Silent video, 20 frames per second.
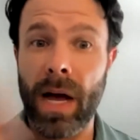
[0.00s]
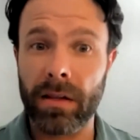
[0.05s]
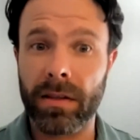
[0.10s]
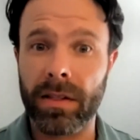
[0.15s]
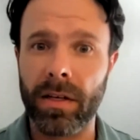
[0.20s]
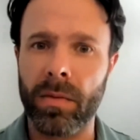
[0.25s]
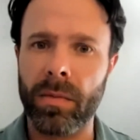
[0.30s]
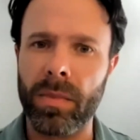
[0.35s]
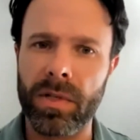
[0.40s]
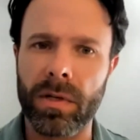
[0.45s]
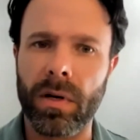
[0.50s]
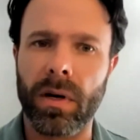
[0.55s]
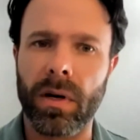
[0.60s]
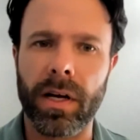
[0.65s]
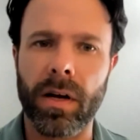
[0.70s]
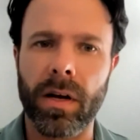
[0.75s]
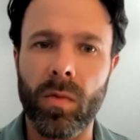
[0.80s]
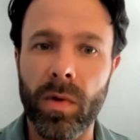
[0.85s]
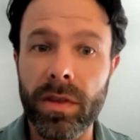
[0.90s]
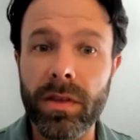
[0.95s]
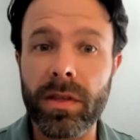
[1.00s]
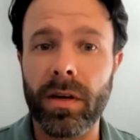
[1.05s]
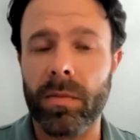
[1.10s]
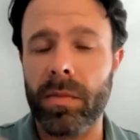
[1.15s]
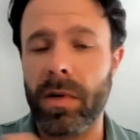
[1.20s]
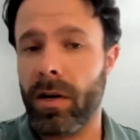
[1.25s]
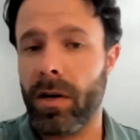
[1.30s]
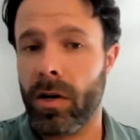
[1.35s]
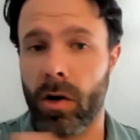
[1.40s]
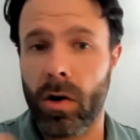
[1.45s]
about them, but talking with
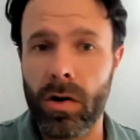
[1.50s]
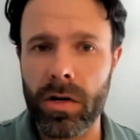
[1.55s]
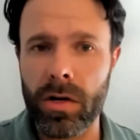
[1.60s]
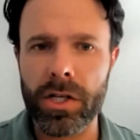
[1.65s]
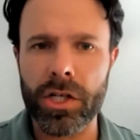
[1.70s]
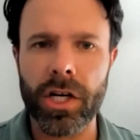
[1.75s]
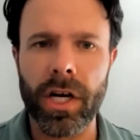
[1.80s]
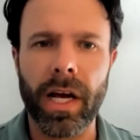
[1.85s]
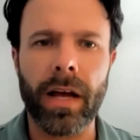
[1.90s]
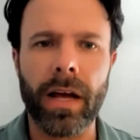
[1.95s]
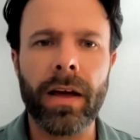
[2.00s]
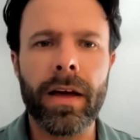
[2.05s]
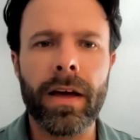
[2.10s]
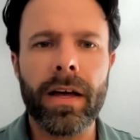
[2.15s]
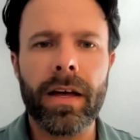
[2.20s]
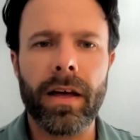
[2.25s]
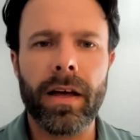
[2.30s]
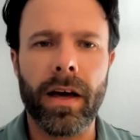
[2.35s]
them and encouraging